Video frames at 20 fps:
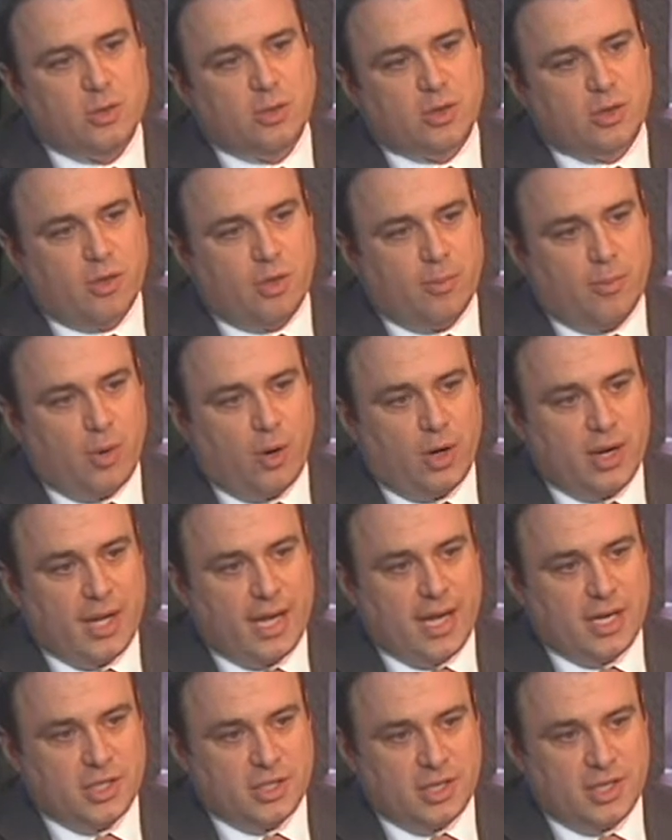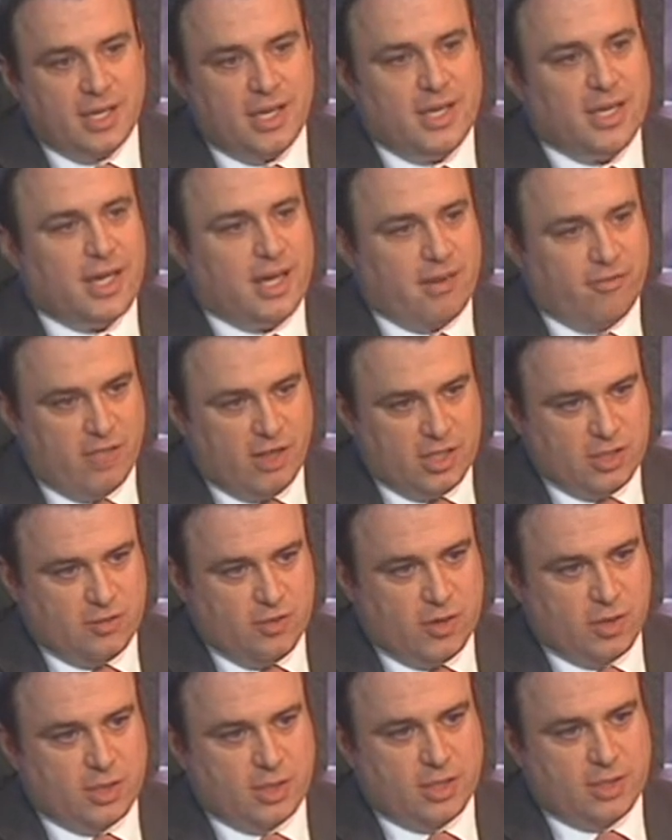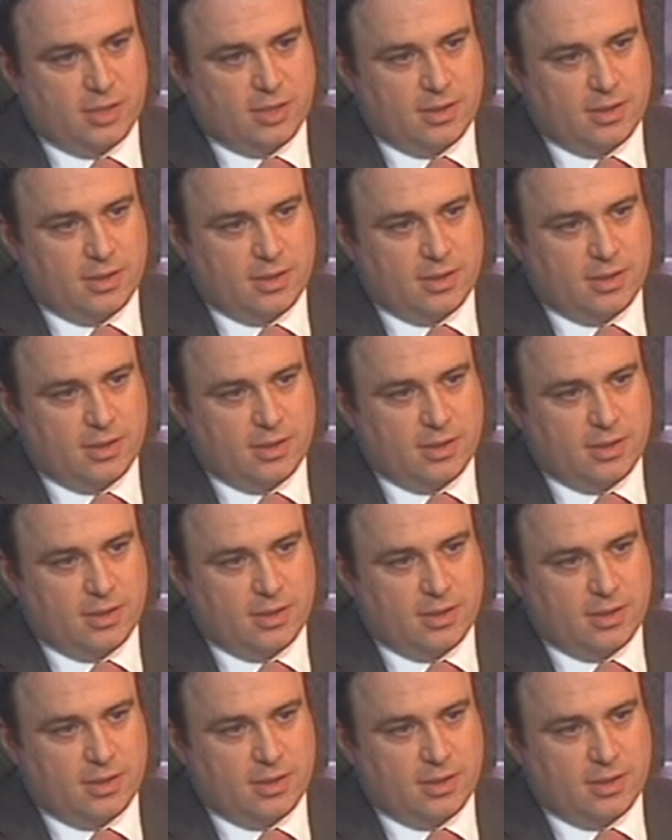a third-party action, and vice versa.